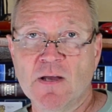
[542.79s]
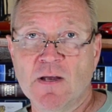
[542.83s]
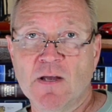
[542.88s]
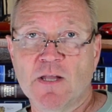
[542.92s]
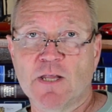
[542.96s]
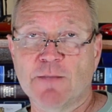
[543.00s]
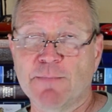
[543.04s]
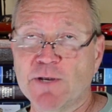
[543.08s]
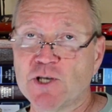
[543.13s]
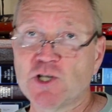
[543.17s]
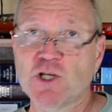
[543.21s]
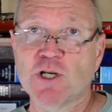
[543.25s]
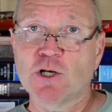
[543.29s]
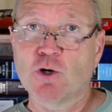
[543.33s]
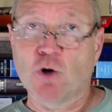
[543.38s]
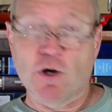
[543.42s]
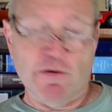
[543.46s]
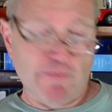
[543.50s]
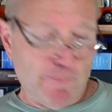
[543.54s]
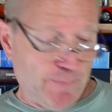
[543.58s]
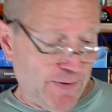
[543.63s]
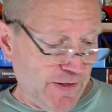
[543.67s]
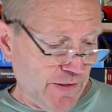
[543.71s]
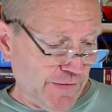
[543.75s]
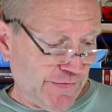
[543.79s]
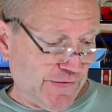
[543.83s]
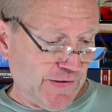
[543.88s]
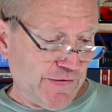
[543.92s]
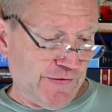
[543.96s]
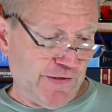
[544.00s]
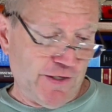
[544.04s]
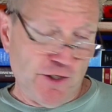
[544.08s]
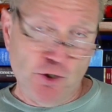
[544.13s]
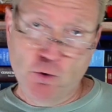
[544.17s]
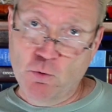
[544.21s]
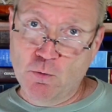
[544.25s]
The Michigan Court of Appeals
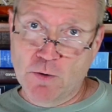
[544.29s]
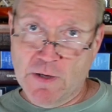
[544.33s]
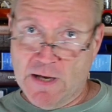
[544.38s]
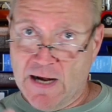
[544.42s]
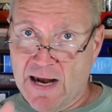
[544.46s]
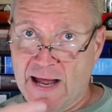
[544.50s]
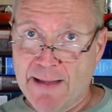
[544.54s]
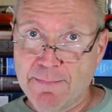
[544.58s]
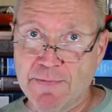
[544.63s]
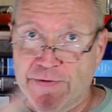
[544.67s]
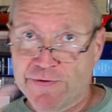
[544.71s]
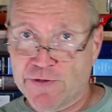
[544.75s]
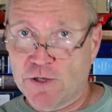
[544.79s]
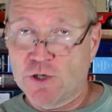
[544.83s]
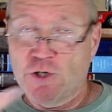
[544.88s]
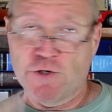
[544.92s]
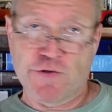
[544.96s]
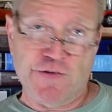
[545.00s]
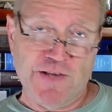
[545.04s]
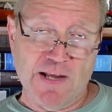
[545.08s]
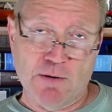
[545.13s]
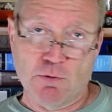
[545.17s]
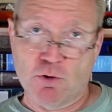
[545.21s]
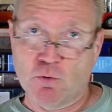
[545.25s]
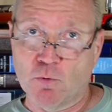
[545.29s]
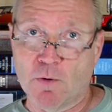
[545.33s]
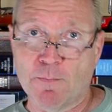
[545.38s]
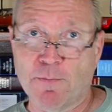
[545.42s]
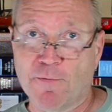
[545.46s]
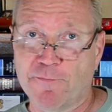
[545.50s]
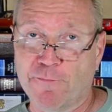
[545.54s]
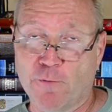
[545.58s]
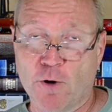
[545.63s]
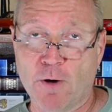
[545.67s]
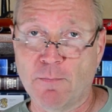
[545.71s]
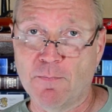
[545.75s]
says that you and I misunderstand what the word
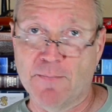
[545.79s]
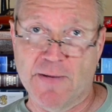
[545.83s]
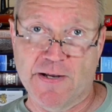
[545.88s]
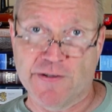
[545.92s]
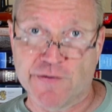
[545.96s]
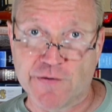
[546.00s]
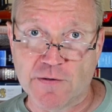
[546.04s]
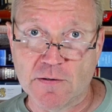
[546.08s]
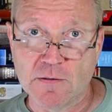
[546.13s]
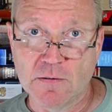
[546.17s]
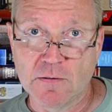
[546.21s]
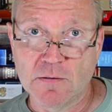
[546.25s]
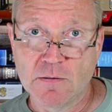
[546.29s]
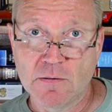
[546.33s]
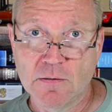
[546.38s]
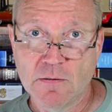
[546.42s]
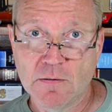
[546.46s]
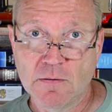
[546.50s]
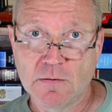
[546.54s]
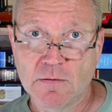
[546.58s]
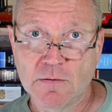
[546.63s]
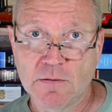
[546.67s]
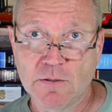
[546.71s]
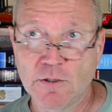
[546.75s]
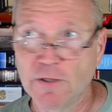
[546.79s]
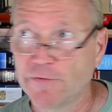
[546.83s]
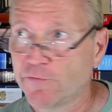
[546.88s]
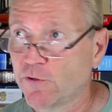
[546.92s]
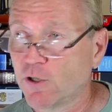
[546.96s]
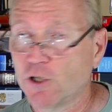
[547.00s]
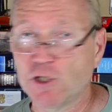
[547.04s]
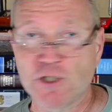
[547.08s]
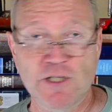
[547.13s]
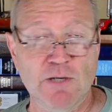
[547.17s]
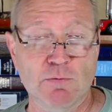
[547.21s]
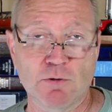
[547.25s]
performed means. You have to
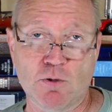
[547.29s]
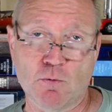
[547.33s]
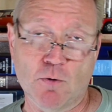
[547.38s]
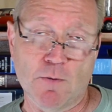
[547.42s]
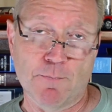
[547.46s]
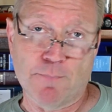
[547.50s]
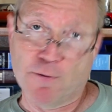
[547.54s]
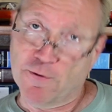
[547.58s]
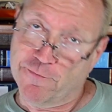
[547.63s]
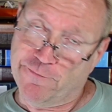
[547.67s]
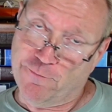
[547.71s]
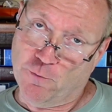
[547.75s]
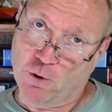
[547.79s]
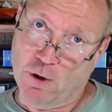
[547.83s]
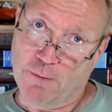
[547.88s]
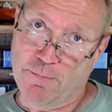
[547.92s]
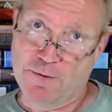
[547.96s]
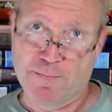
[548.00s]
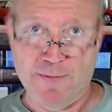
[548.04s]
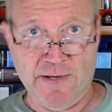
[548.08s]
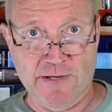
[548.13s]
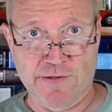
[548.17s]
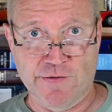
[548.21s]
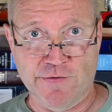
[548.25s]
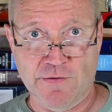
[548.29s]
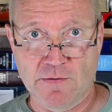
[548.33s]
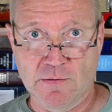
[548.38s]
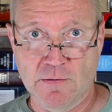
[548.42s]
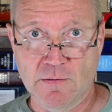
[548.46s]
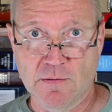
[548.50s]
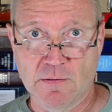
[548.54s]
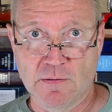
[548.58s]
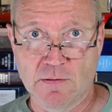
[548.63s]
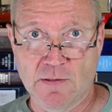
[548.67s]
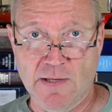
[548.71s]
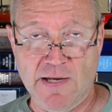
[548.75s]
understand what the word performed means.
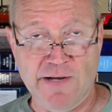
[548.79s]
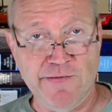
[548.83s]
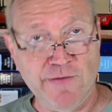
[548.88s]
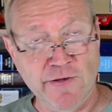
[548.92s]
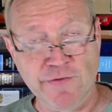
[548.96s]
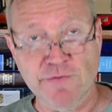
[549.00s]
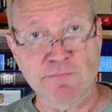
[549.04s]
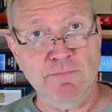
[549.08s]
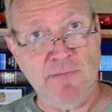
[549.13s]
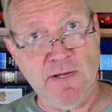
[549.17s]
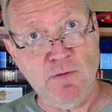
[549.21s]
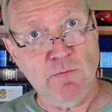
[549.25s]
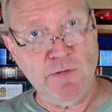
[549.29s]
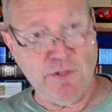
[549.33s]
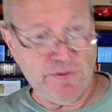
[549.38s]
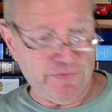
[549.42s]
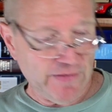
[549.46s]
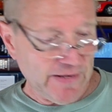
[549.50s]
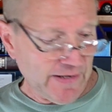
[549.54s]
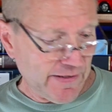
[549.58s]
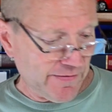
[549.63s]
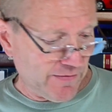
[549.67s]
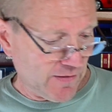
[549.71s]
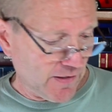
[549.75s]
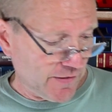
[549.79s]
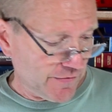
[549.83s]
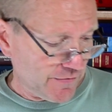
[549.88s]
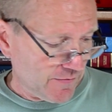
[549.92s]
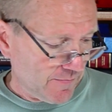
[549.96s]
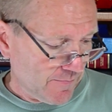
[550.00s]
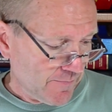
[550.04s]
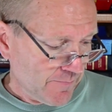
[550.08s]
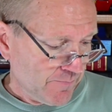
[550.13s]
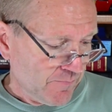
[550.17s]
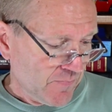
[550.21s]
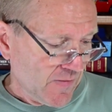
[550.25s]
And it doesn't mean what you think it
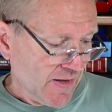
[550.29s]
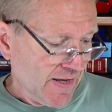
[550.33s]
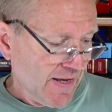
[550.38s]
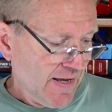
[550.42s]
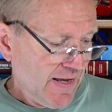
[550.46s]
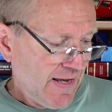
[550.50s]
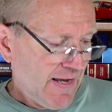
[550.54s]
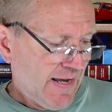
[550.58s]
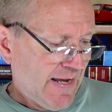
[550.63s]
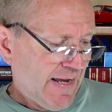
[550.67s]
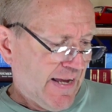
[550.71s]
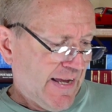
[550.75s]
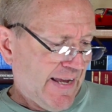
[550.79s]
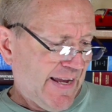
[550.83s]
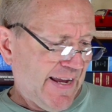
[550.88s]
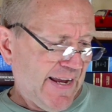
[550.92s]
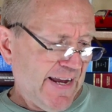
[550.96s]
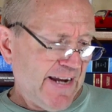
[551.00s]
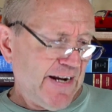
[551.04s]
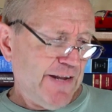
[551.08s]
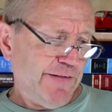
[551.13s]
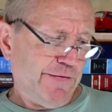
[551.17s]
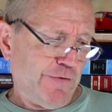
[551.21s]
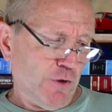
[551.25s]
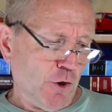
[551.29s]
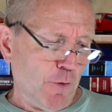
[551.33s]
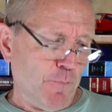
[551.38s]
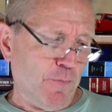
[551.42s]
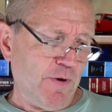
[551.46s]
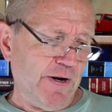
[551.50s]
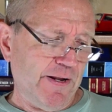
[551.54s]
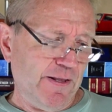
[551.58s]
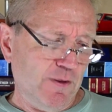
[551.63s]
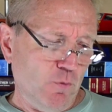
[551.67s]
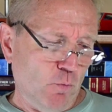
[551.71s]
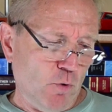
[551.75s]
does. In
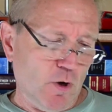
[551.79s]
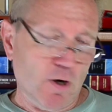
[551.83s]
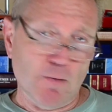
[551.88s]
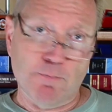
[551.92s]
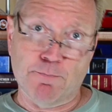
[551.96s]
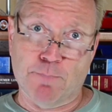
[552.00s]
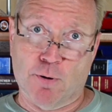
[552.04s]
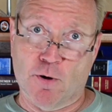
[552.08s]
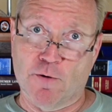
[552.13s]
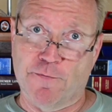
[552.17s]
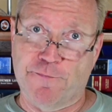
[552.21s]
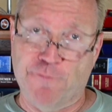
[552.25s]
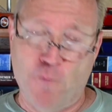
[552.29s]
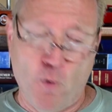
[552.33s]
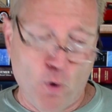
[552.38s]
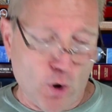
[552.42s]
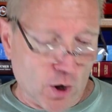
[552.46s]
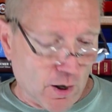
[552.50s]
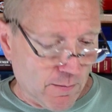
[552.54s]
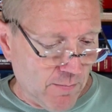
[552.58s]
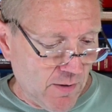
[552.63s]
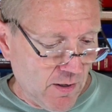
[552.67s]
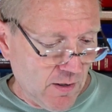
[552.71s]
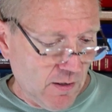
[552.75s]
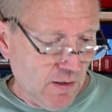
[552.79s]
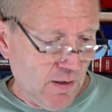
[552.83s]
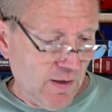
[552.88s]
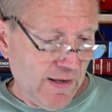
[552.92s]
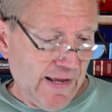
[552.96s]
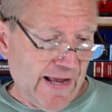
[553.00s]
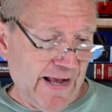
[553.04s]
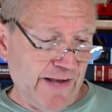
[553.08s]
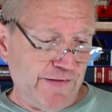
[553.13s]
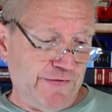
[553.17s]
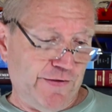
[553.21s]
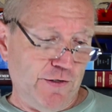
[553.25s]
interpreting the word perform,
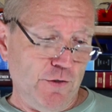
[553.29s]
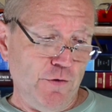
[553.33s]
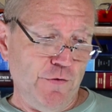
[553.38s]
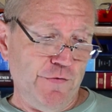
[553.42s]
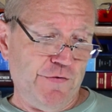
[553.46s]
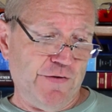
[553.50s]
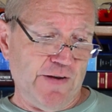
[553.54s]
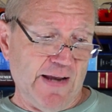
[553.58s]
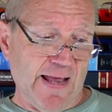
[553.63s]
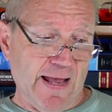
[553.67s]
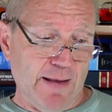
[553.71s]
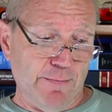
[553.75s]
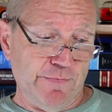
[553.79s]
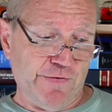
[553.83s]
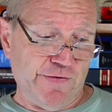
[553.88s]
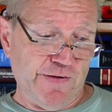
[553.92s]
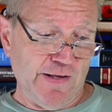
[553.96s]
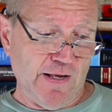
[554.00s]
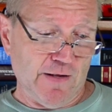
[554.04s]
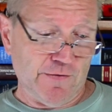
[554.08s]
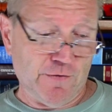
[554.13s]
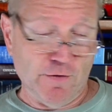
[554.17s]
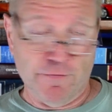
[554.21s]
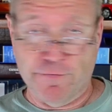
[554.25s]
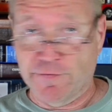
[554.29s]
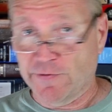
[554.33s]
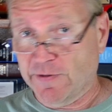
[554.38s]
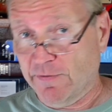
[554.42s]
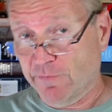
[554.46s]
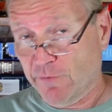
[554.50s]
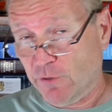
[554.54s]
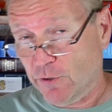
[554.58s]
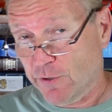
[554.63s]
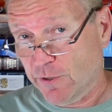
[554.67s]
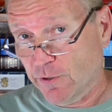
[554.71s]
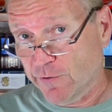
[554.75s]
as used in MCL
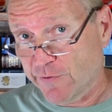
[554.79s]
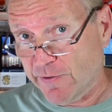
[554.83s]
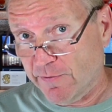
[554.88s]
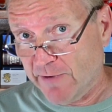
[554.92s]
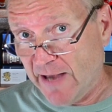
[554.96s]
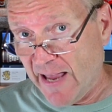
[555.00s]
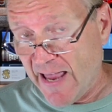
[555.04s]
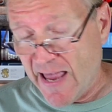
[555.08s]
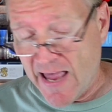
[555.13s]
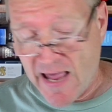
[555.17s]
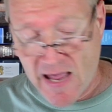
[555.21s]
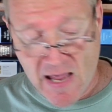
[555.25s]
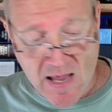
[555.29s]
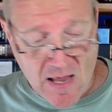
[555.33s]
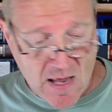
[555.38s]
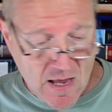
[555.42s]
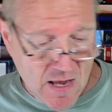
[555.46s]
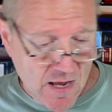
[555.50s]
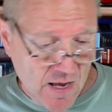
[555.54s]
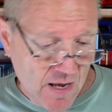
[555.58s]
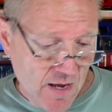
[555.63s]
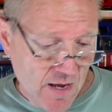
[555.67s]
257-1307A,